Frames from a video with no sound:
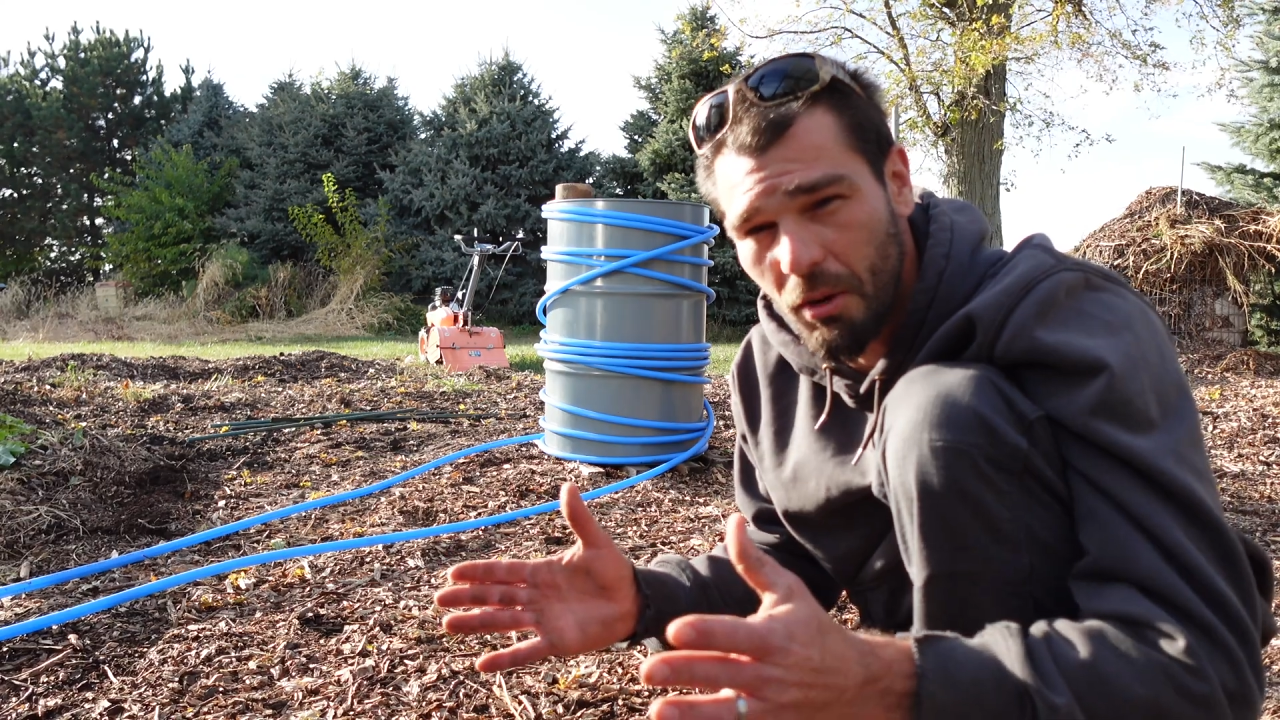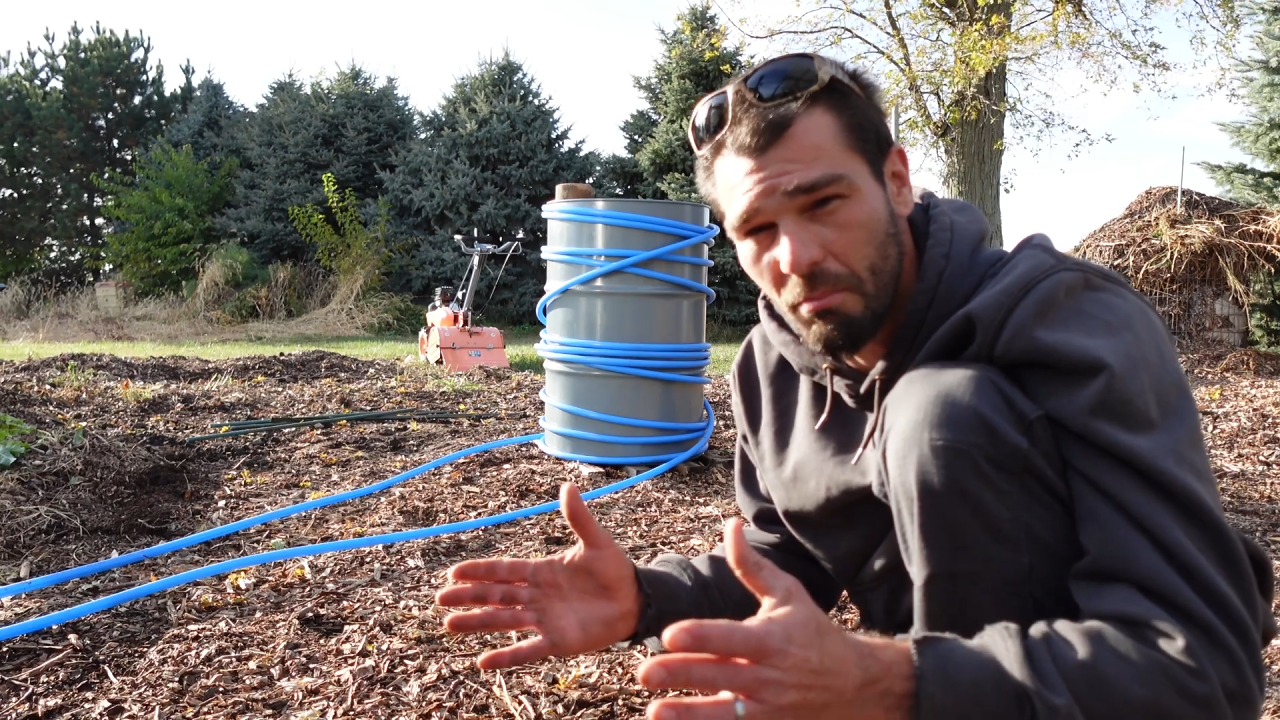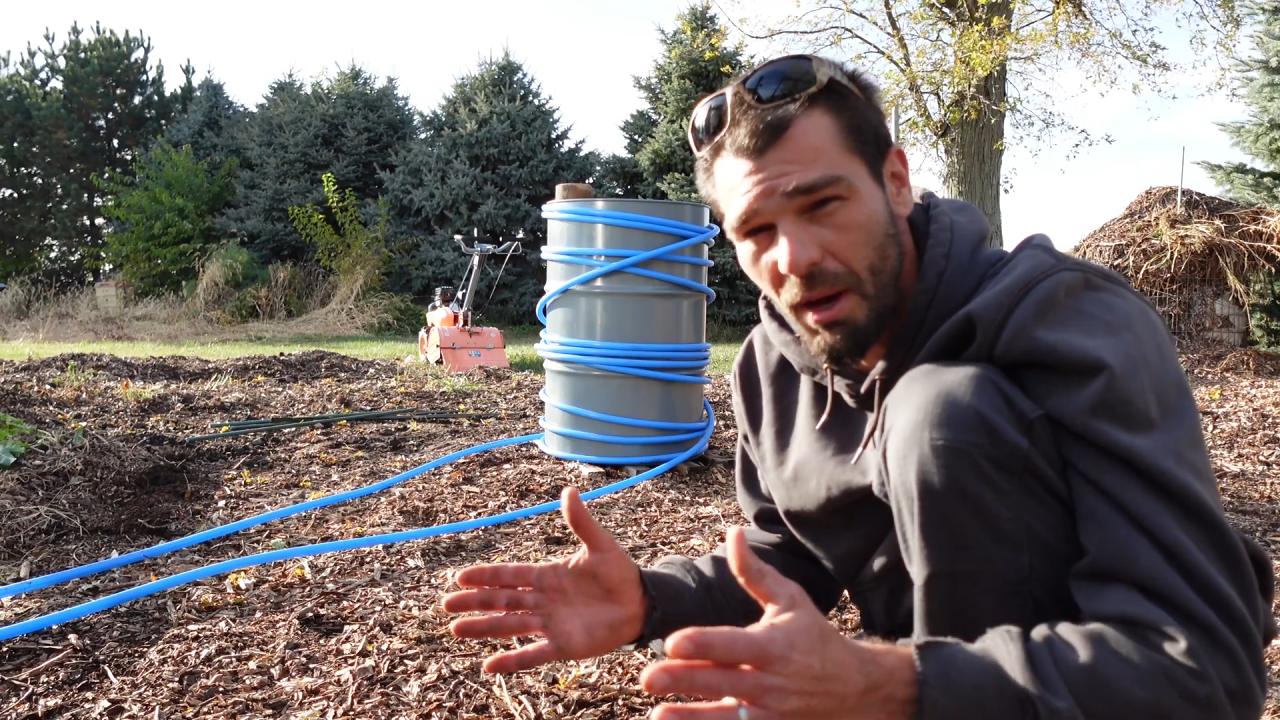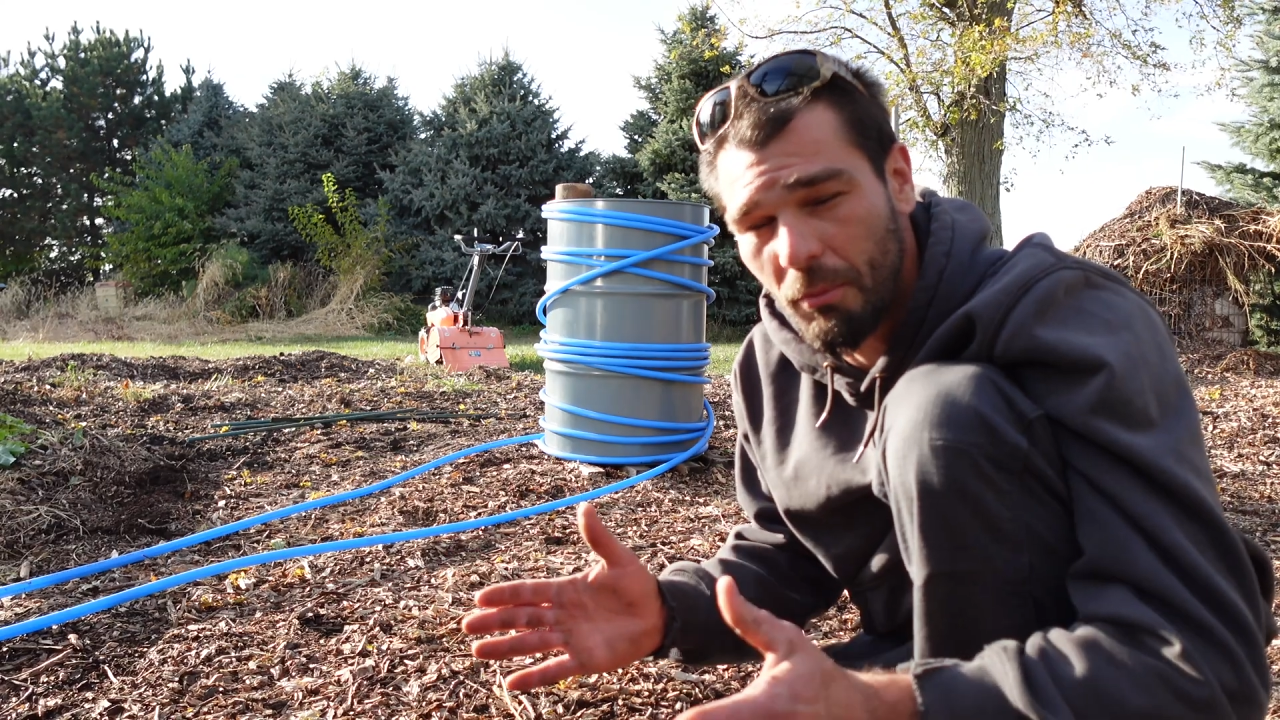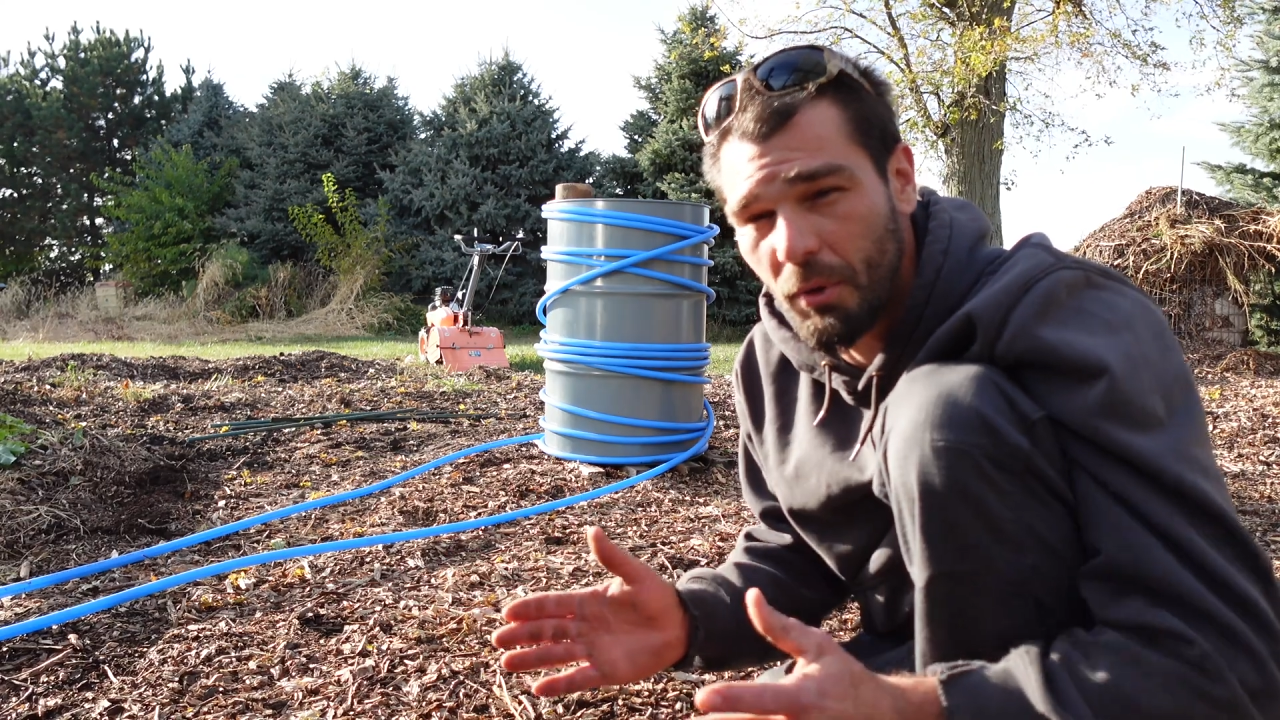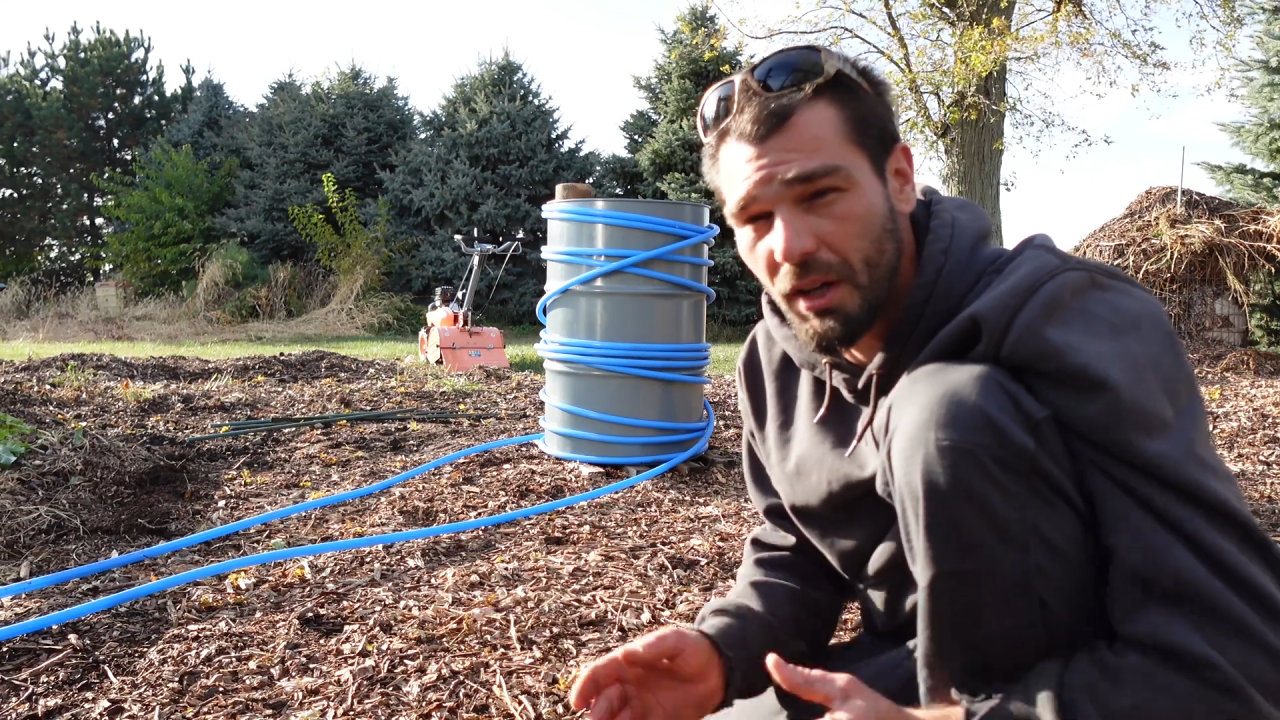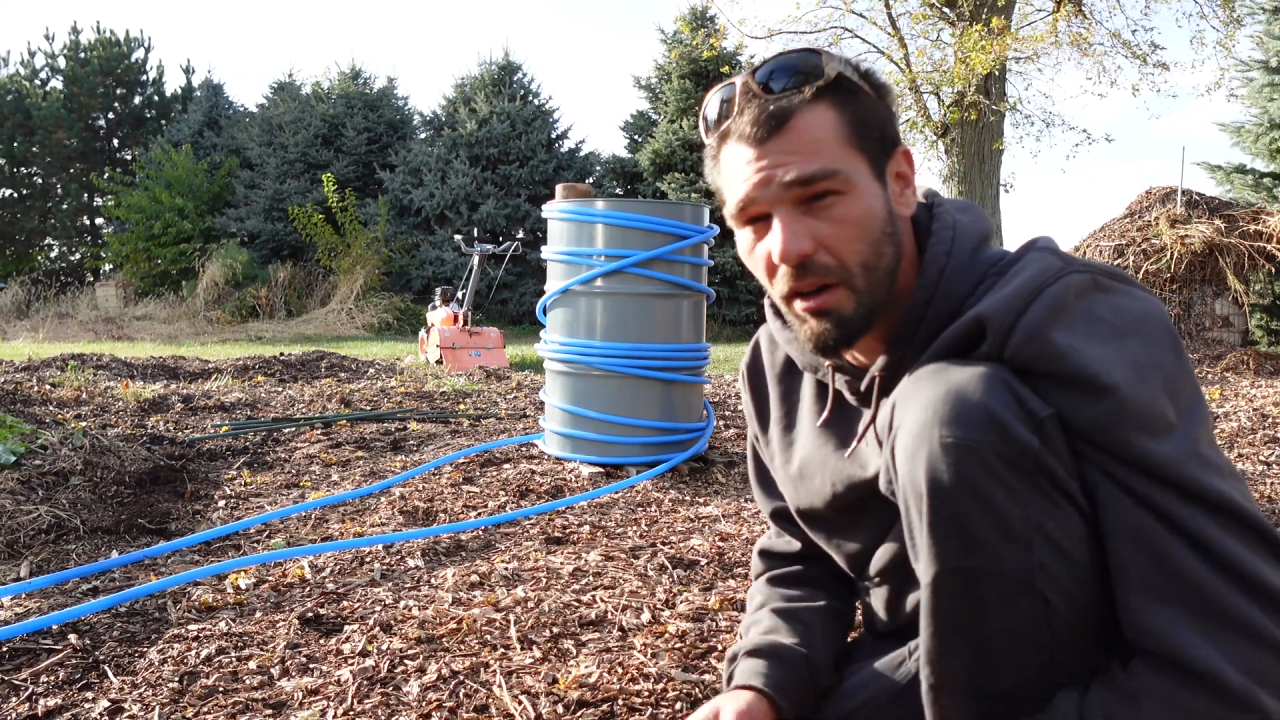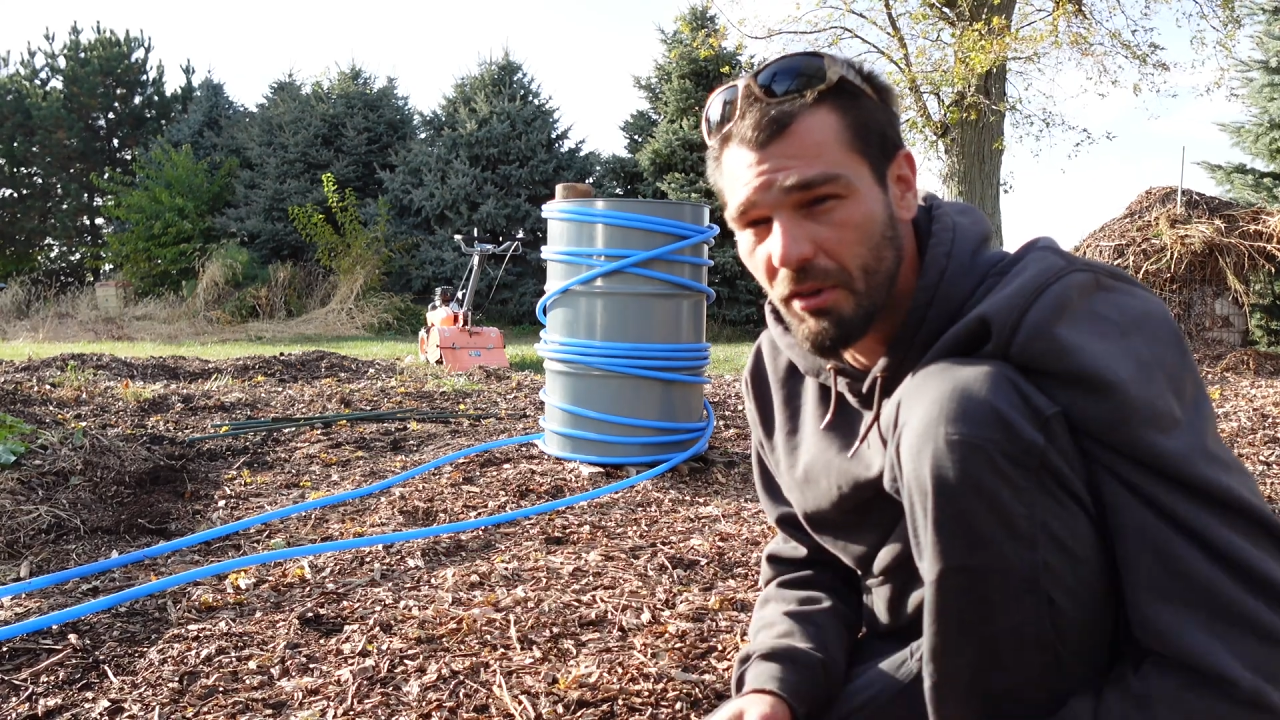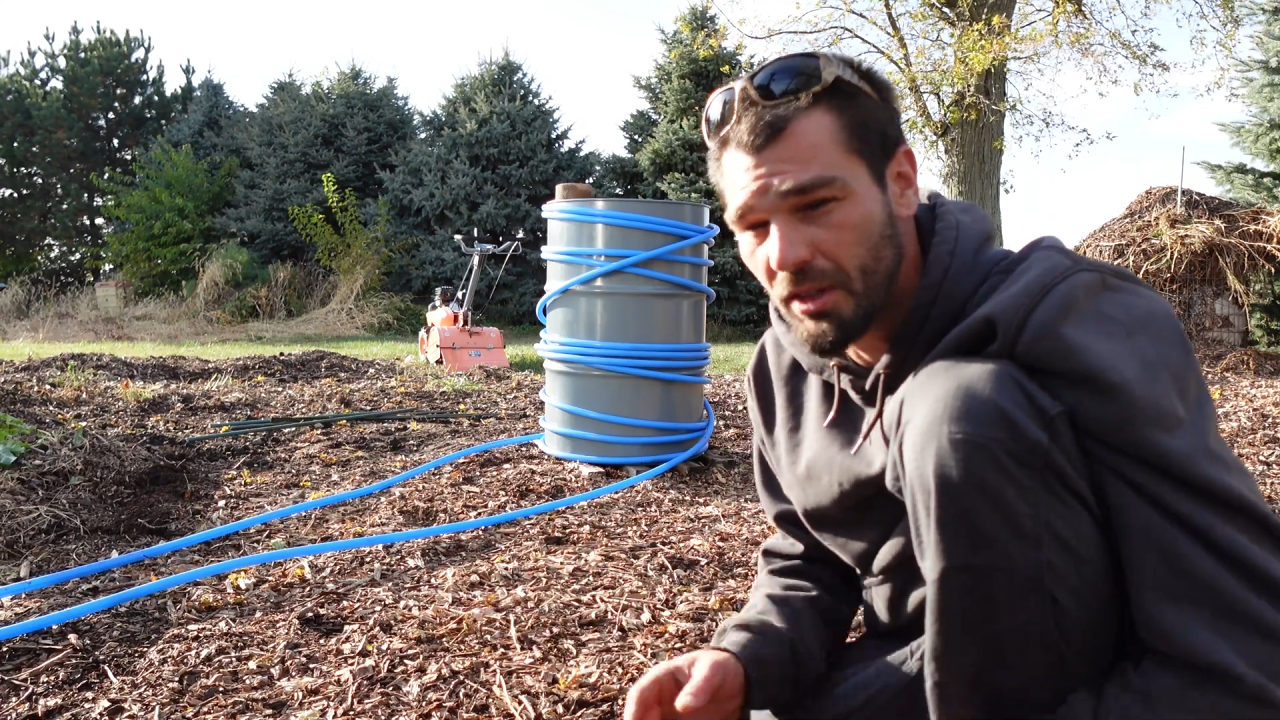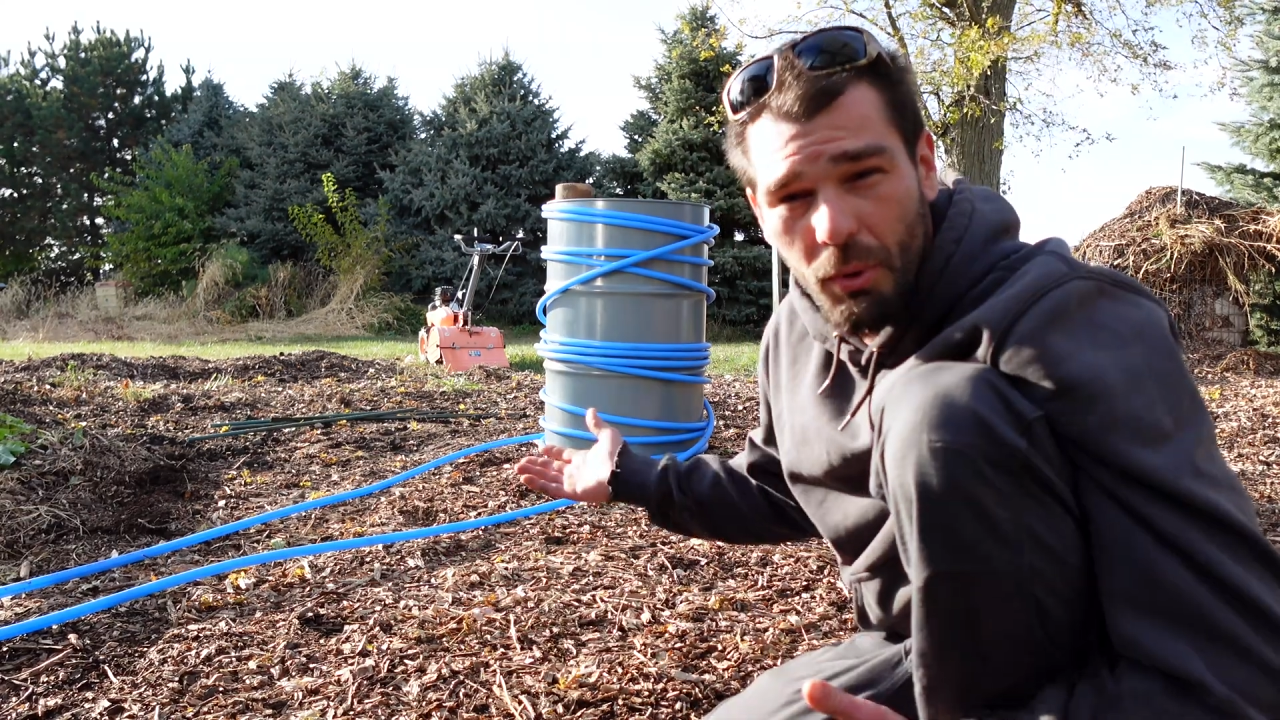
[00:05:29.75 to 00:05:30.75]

a memory of it.